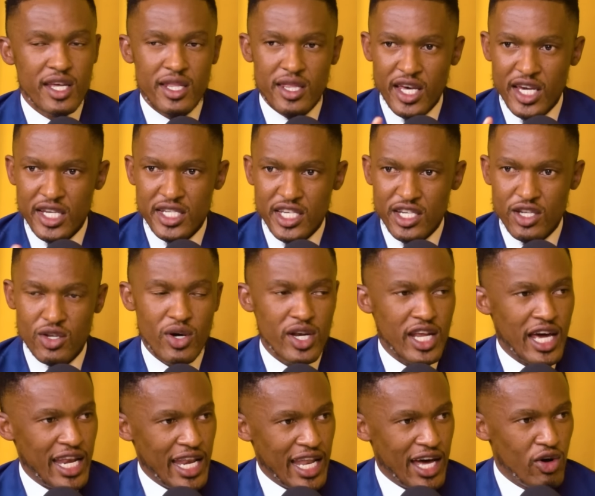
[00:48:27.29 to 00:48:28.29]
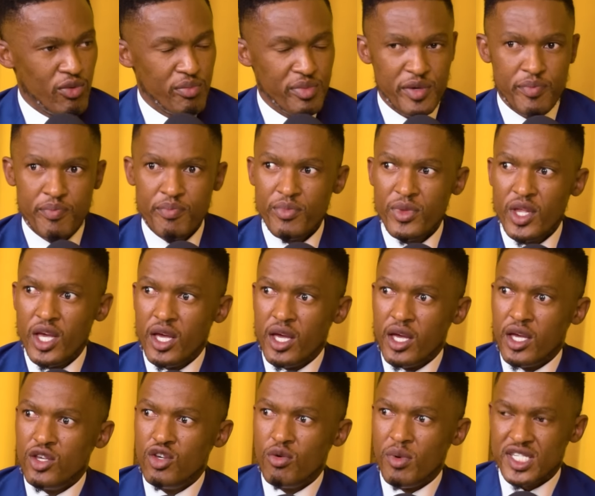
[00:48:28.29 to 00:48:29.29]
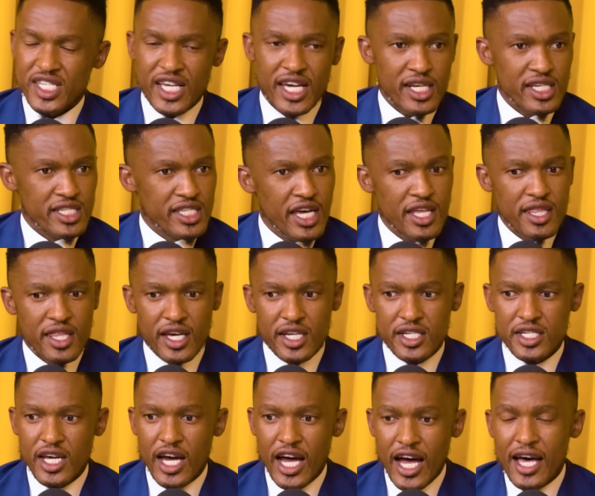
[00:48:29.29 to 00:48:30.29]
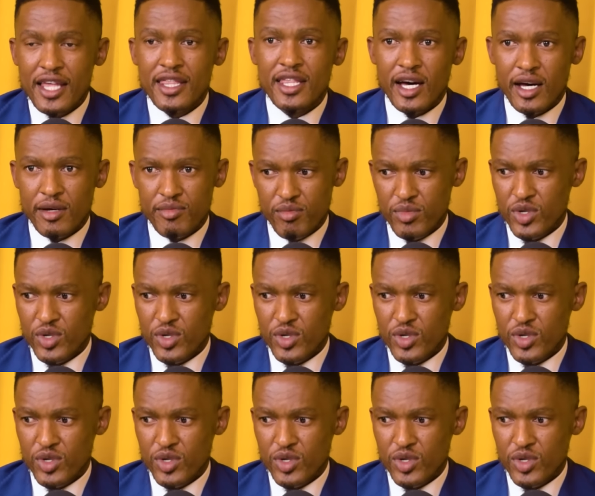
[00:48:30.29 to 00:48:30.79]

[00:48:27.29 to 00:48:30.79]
They did not allow me. You must understand that other,